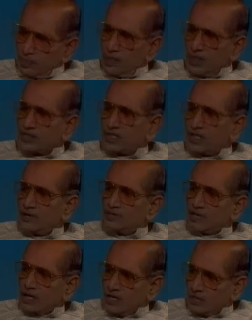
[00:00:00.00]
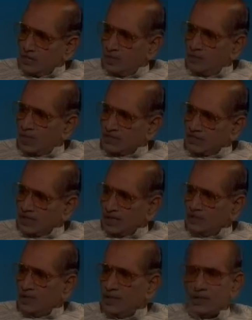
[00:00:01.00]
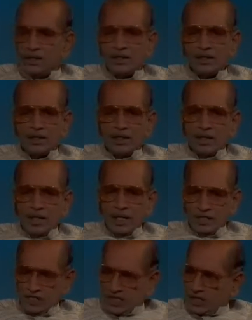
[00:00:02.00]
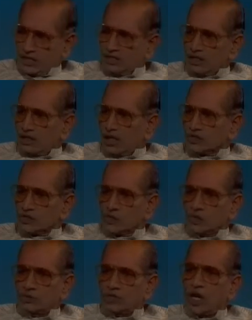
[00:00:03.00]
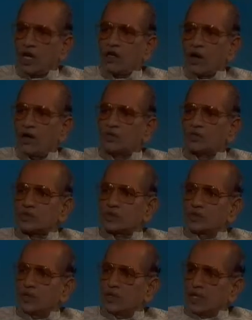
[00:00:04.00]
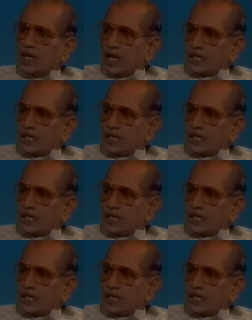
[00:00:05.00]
preparation of the curriculum and syllabi, instruct in the classroom, and also